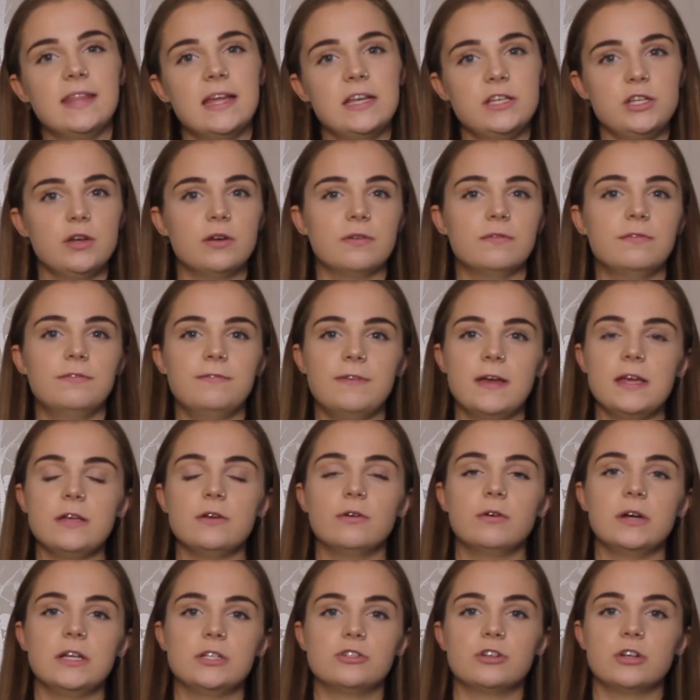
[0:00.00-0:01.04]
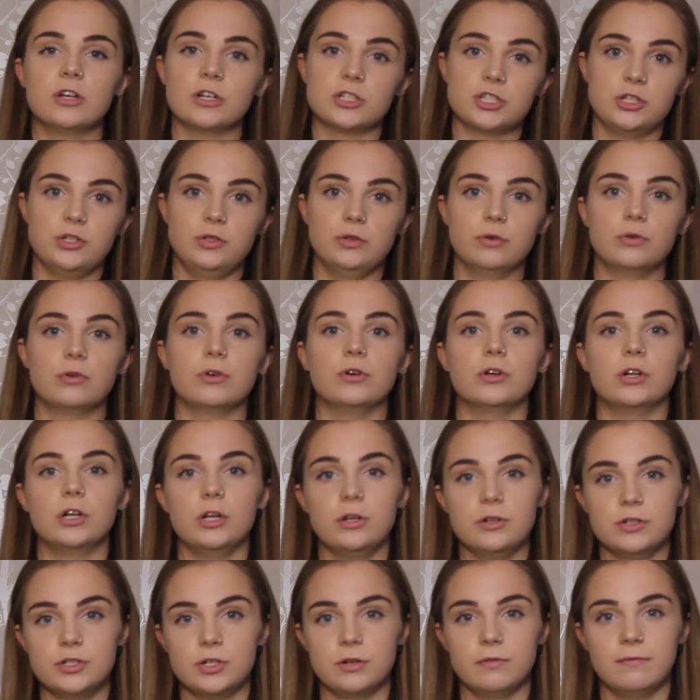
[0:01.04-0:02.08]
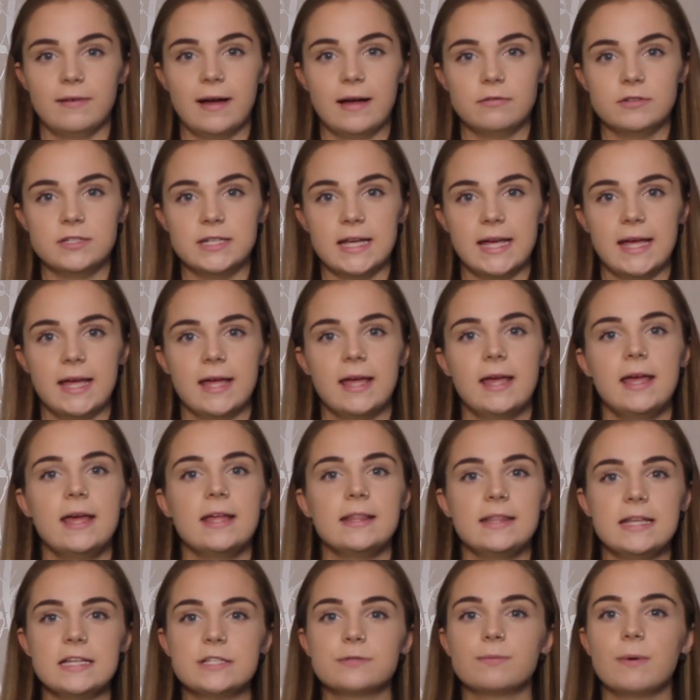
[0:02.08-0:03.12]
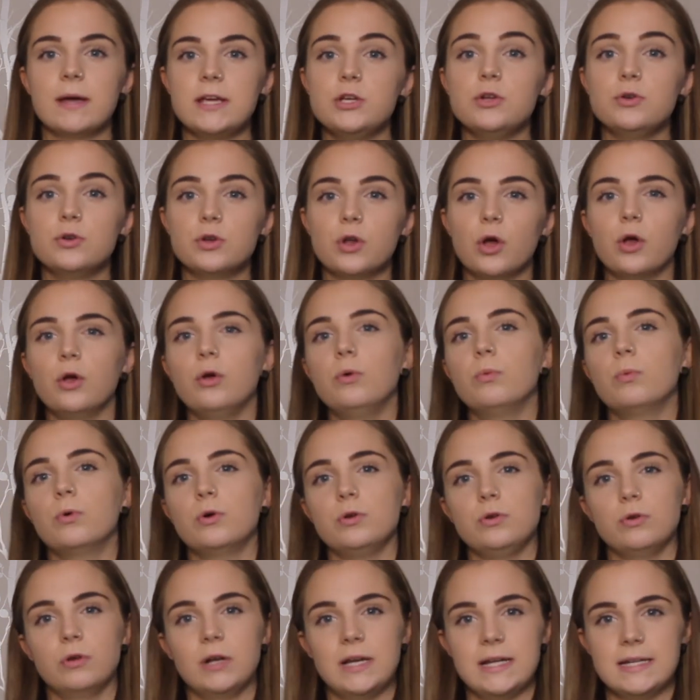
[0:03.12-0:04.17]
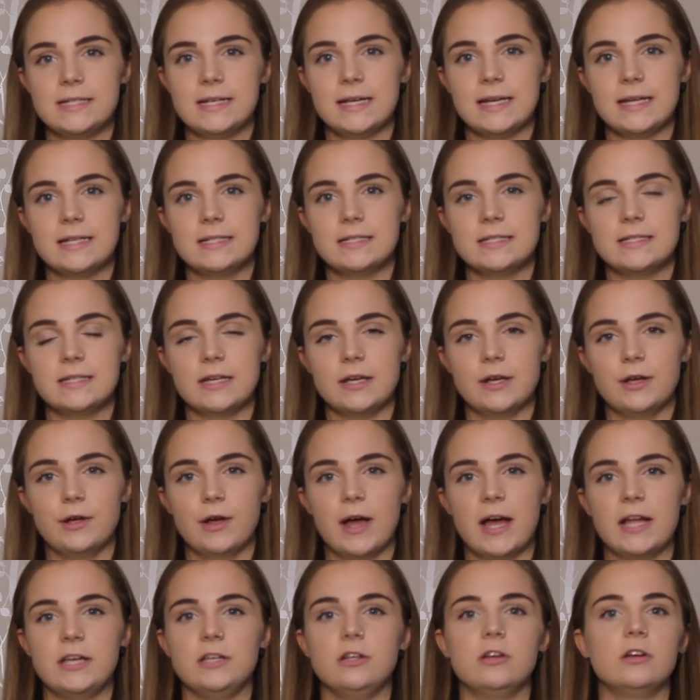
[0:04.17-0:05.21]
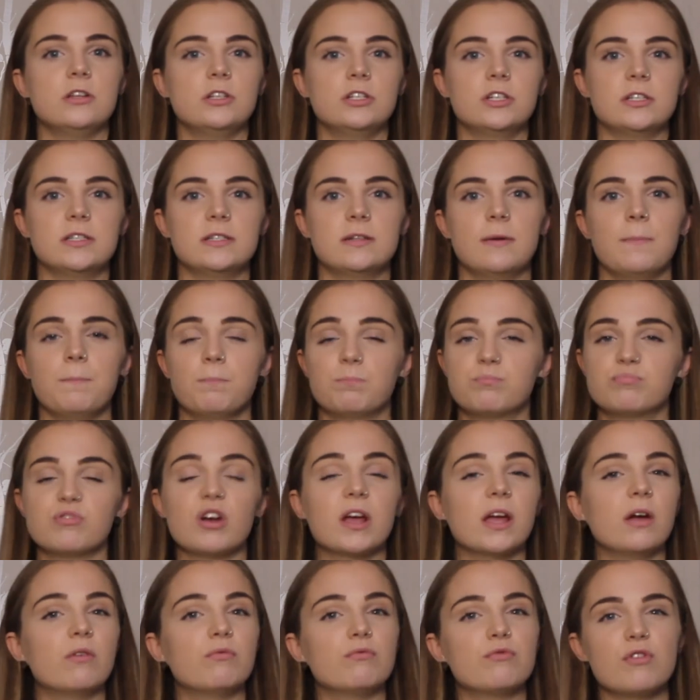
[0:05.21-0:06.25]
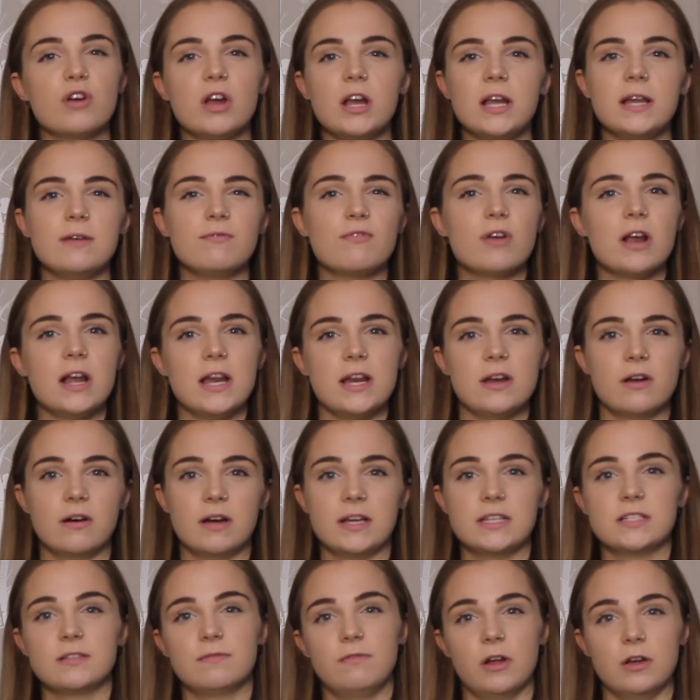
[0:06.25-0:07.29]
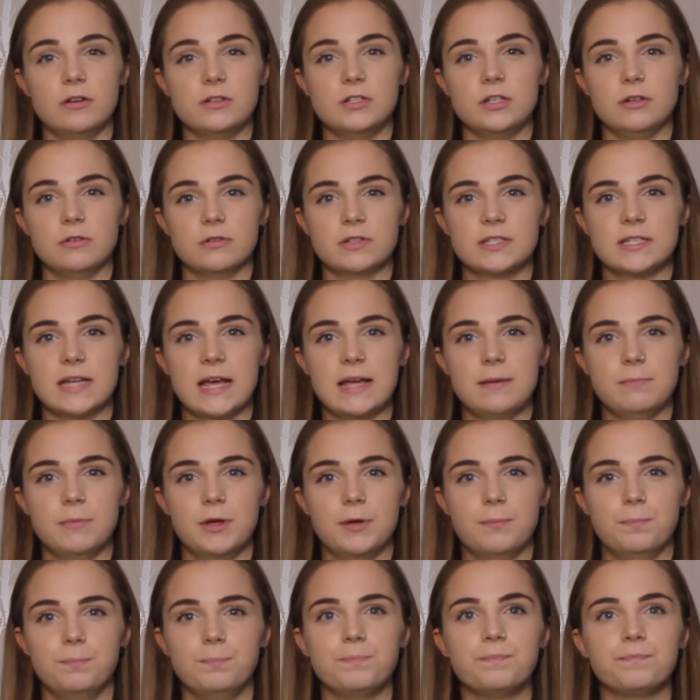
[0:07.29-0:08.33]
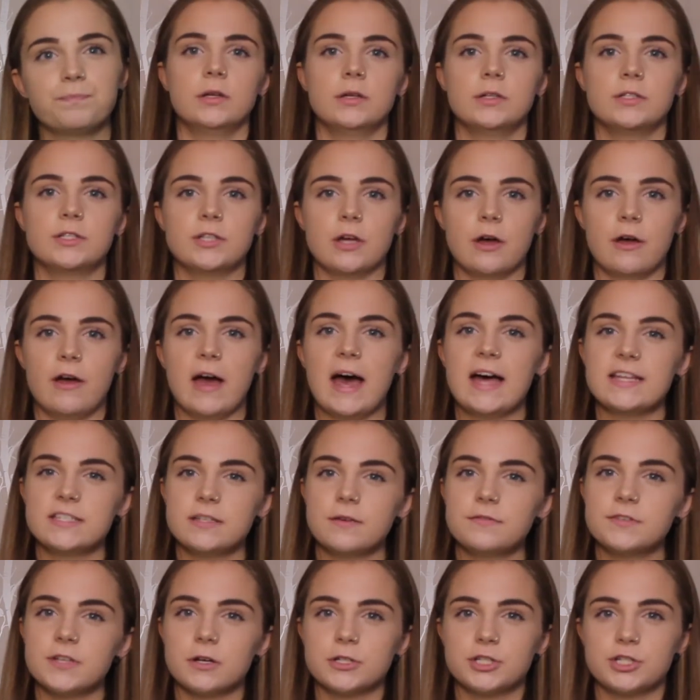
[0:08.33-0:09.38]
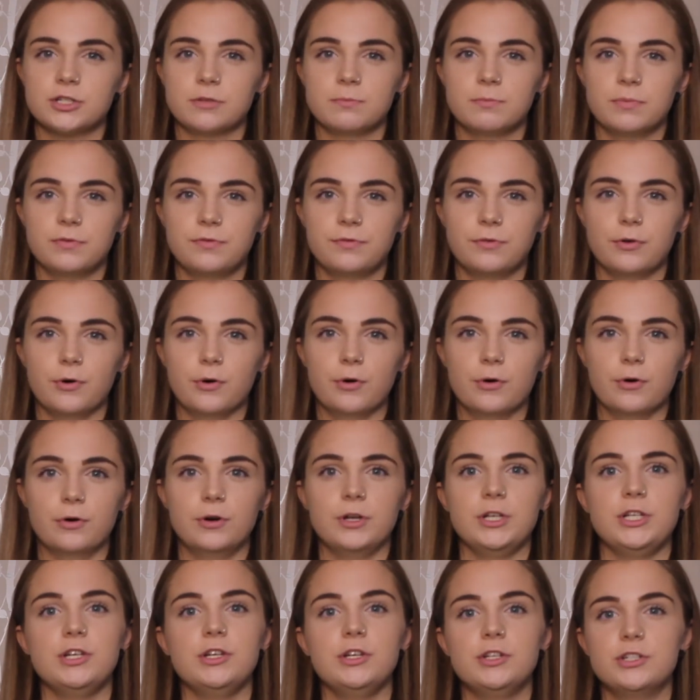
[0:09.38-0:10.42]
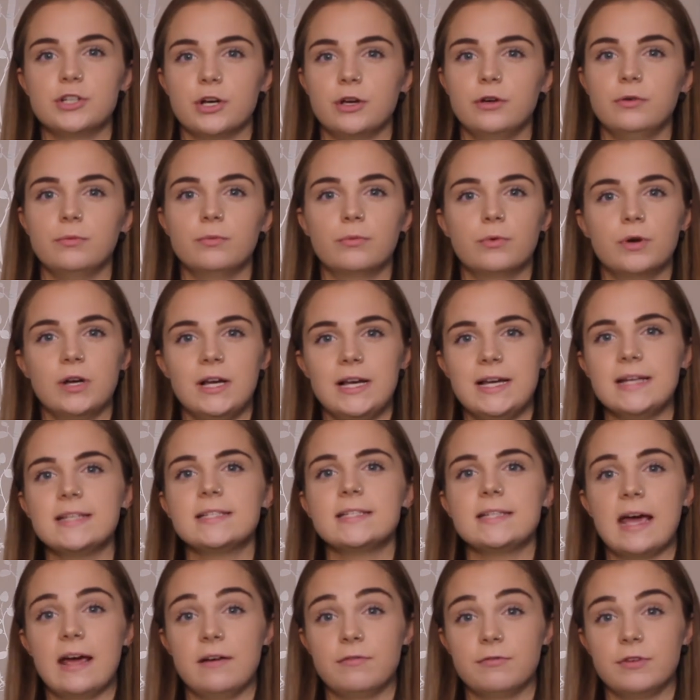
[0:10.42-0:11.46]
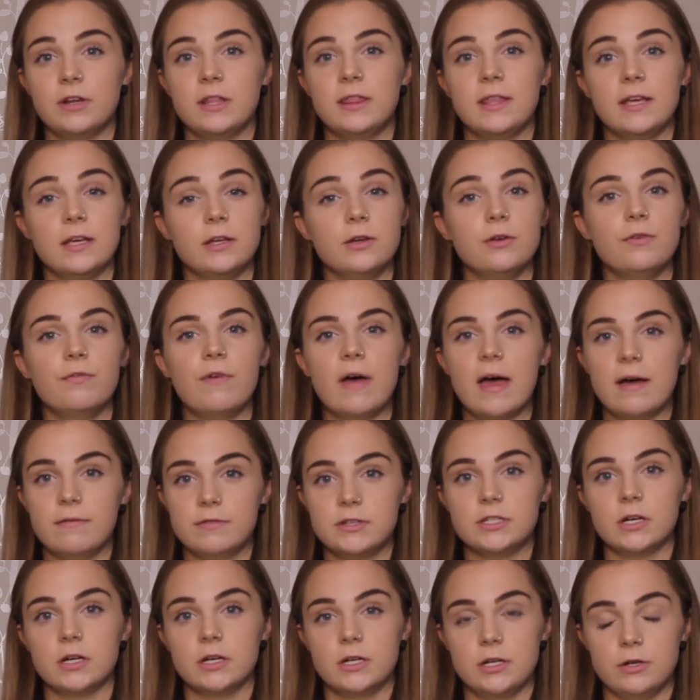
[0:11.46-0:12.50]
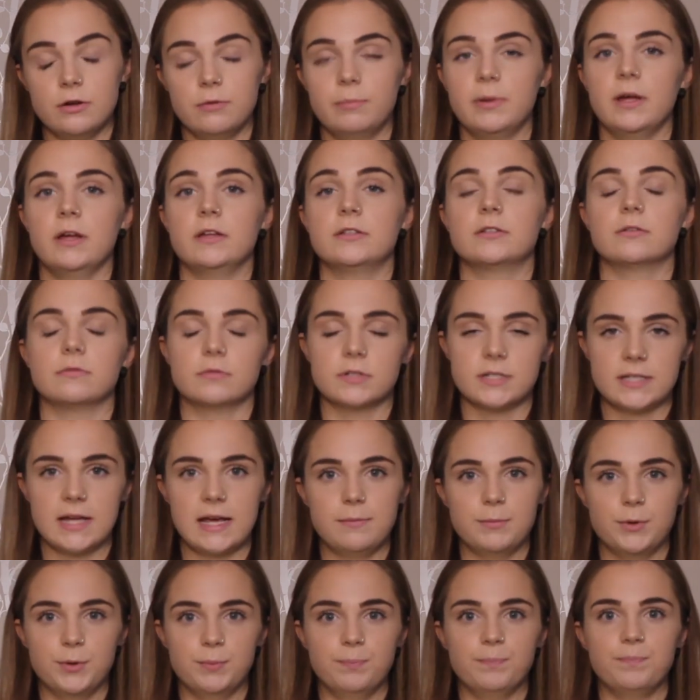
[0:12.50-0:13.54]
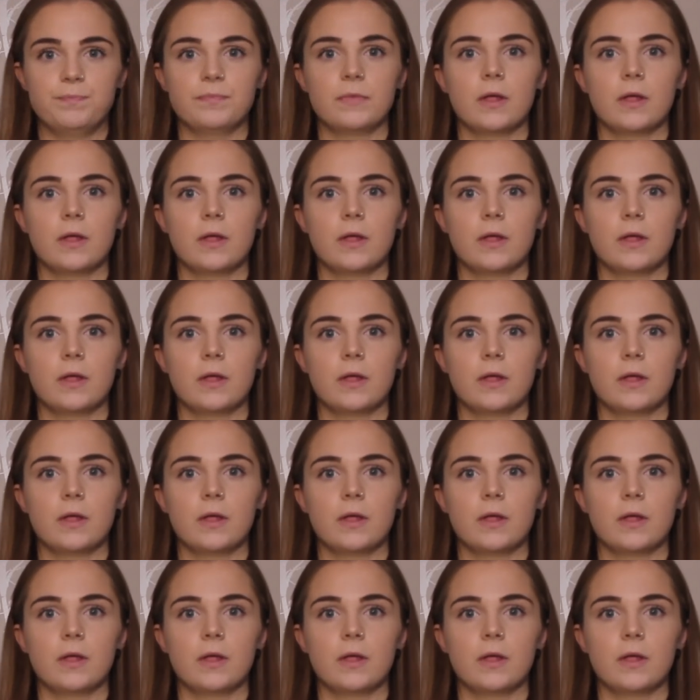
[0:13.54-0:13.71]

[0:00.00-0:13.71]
then you can fit your introduction and your conclusion around it. This way you know what you're leading into and you can just bring a really, really nice flow to your statement. So as I've touched on before, you don't want to list everything you've ever done in your personal statement.